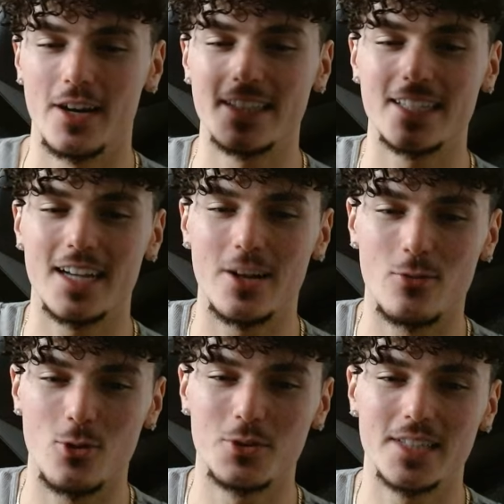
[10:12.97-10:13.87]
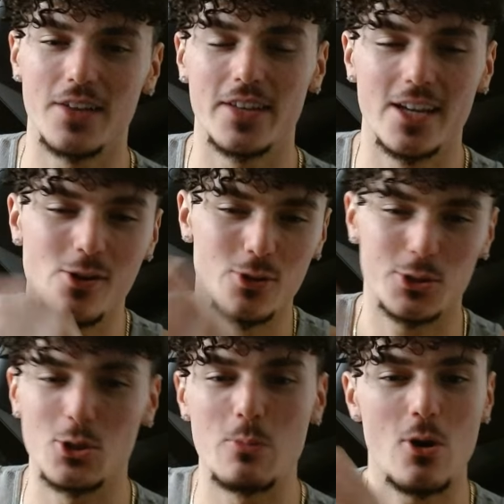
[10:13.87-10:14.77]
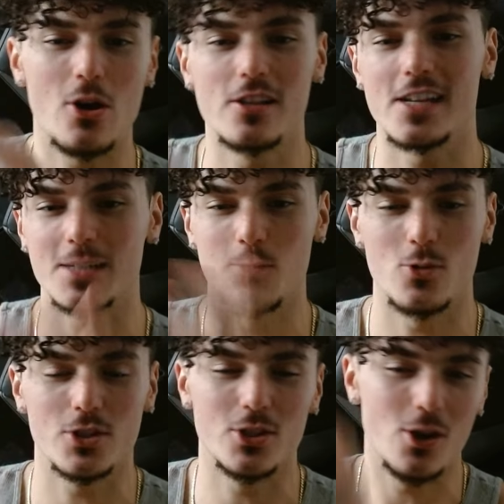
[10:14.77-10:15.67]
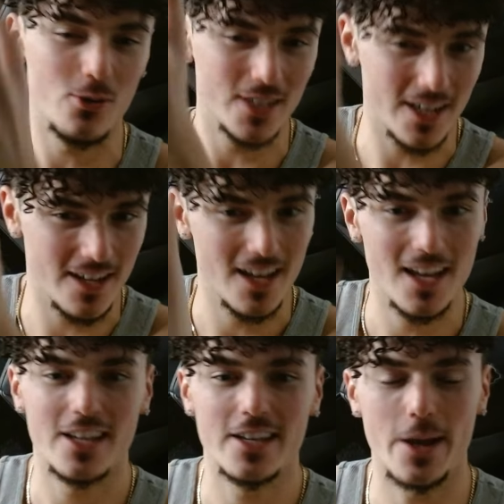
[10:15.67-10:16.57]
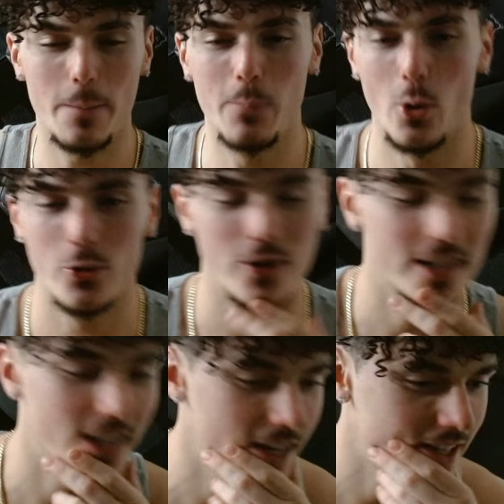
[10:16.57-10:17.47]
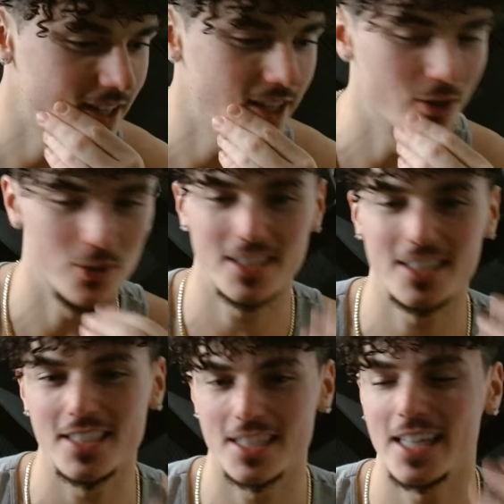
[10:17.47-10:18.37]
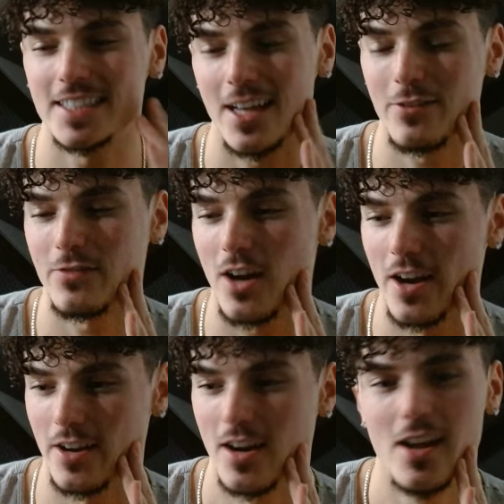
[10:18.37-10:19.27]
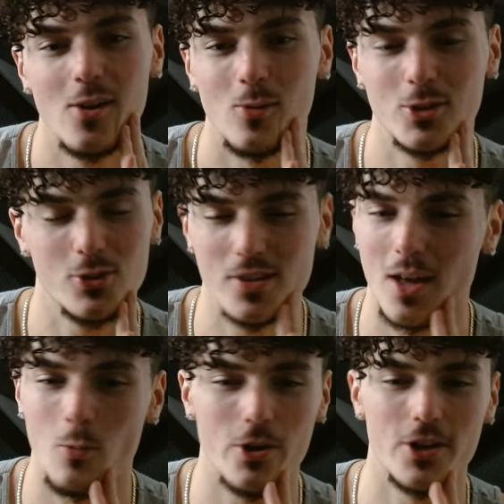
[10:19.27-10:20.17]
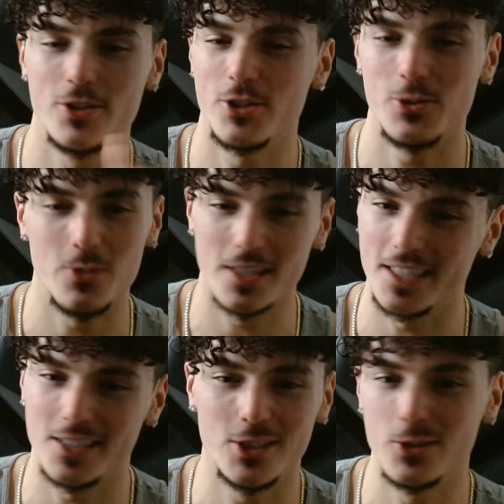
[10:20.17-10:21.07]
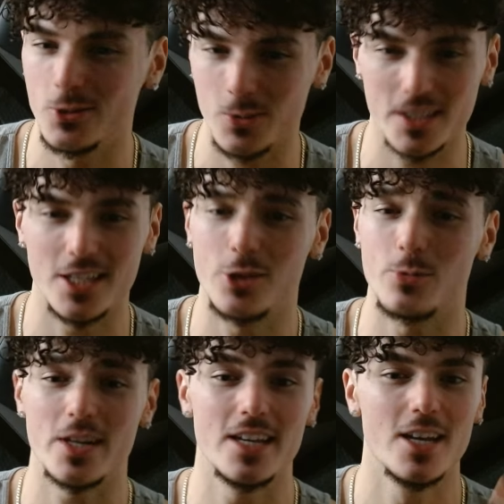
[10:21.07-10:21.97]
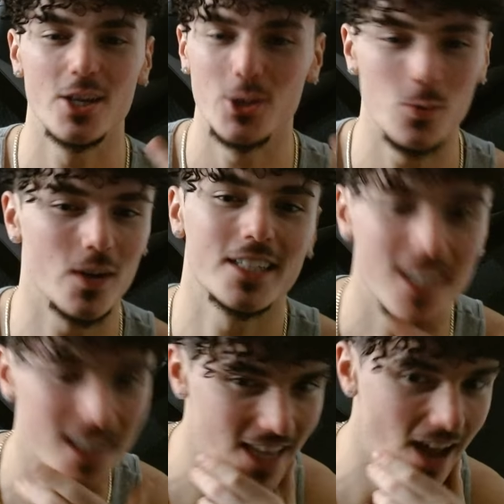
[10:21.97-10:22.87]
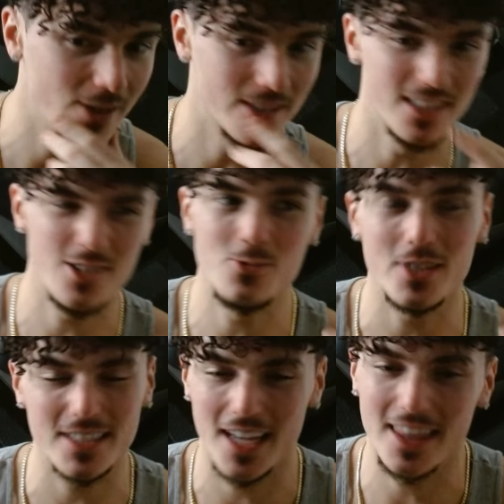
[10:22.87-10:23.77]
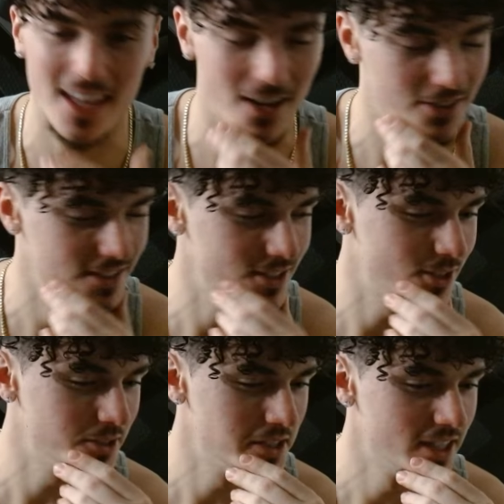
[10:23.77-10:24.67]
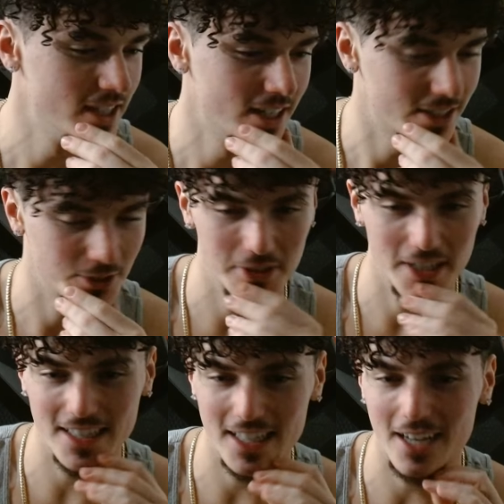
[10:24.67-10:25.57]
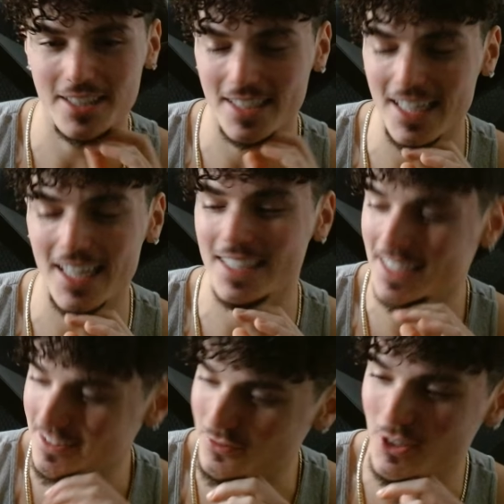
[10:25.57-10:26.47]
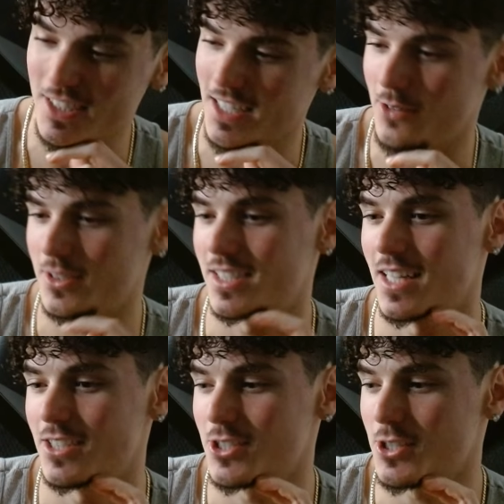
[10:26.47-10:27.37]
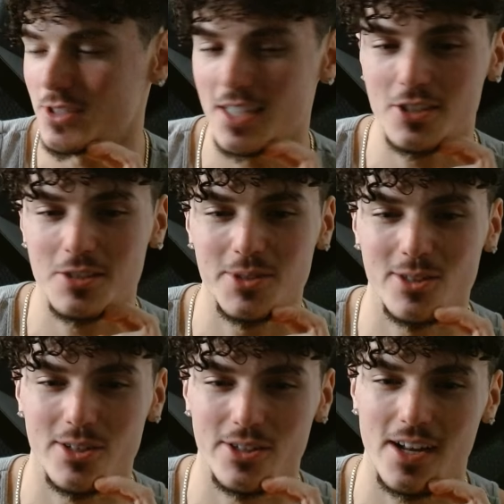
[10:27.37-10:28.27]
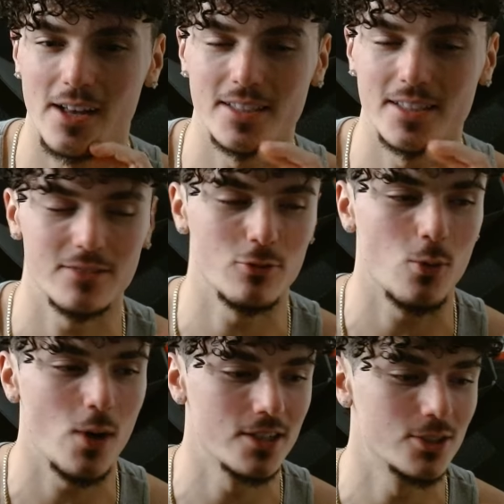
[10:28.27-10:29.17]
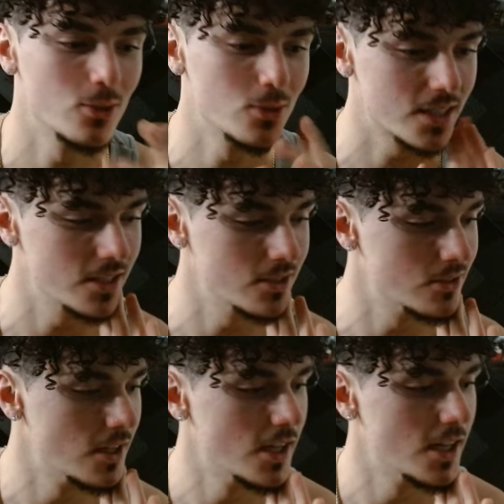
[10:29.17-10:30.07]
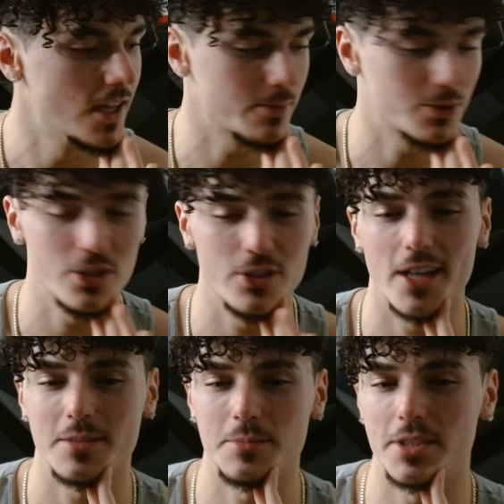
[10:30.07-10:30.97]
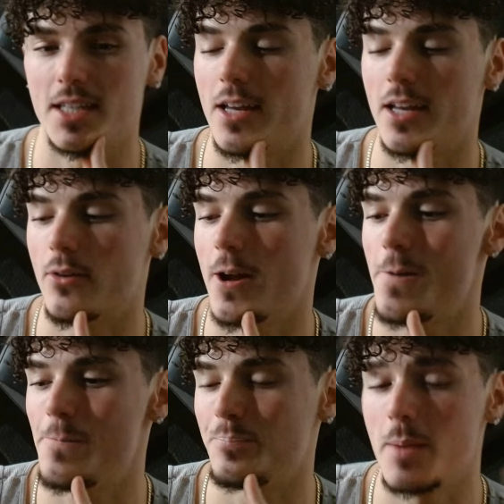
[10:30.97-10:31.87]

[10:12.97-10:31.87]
As it kind of rolls down the hill, the snowball collects more snow, and now you, you got a boulder at the end of the hill because it just lights that fire. Once you see that 100, you want to see two, you want to see three, you want to see a thousand, then you want 10,000, you know? So that that's that's the first thing I would say. Just go sell some shit around your house. It requires no skill, and I'm sure you got some shit laying around.